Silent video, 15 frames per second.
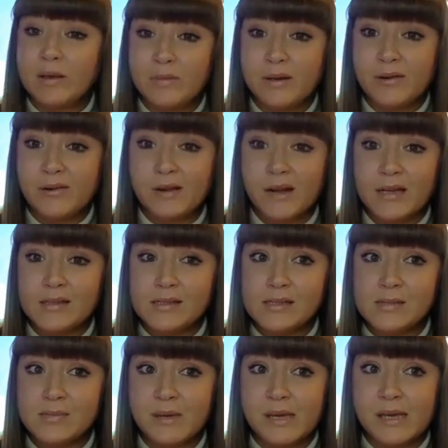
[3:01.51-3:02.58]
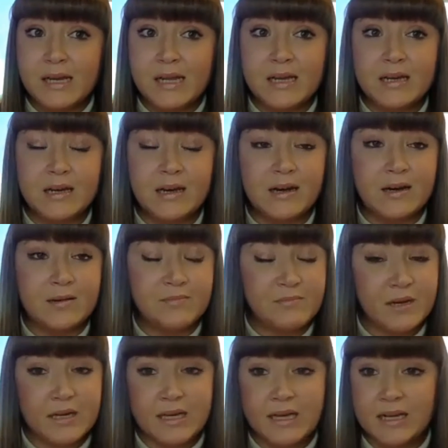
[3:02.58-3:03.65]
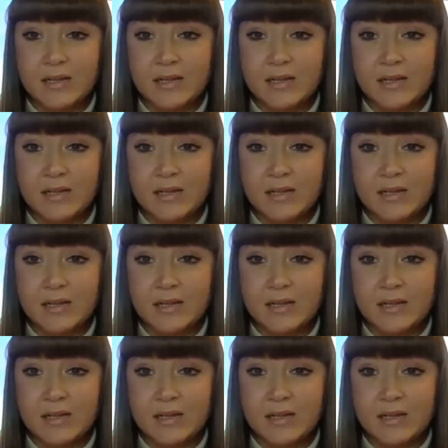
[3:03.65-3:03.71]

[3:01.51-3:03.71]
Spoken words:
meter rates beginning, again,